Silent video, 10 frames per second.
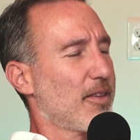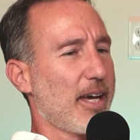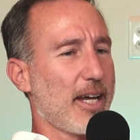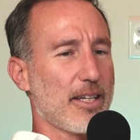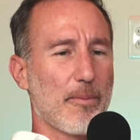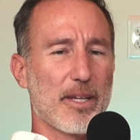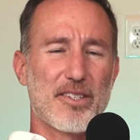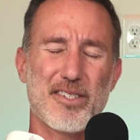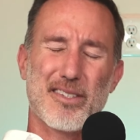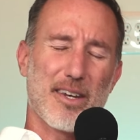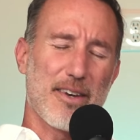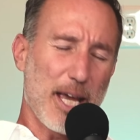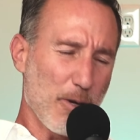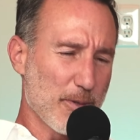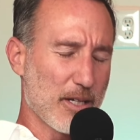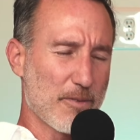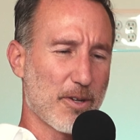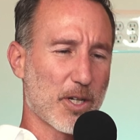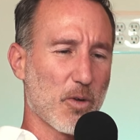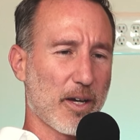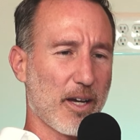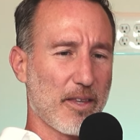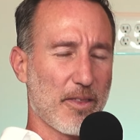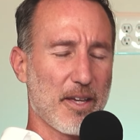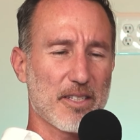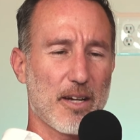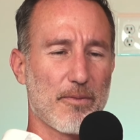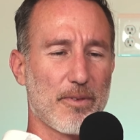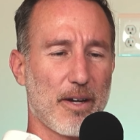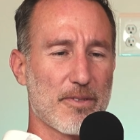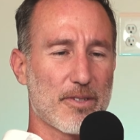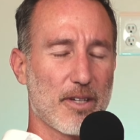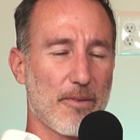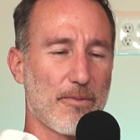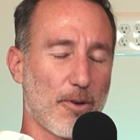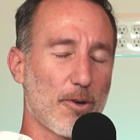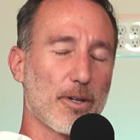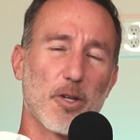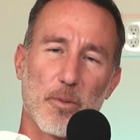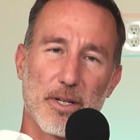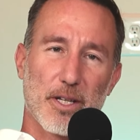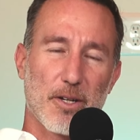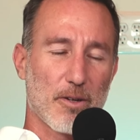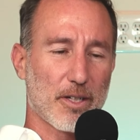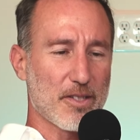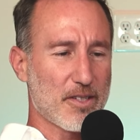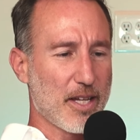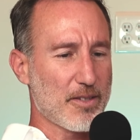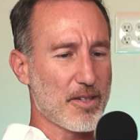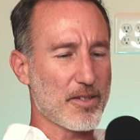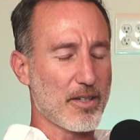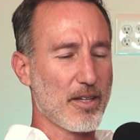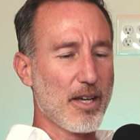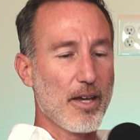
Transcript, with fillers: that I mean, just the narratives that are going out, the things that I've I've I've heard a little bit here on consensus and